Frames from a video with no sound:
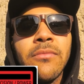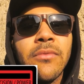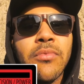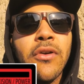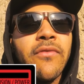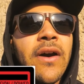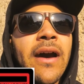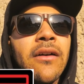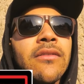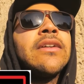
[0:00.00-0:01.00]

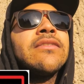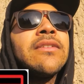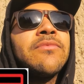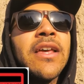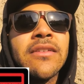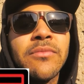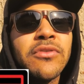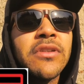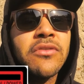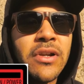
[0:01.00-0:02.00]
profile. It's Lib Tech's
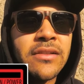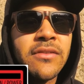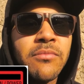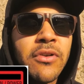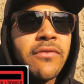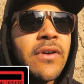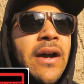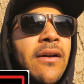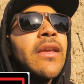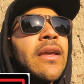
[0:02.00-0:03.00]
most aggressive
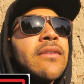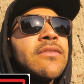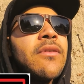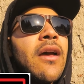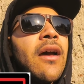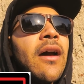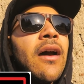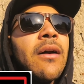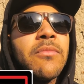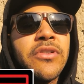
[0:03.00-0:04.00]
profile. It's
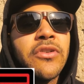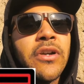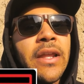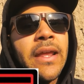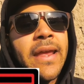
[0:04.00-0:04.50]
majority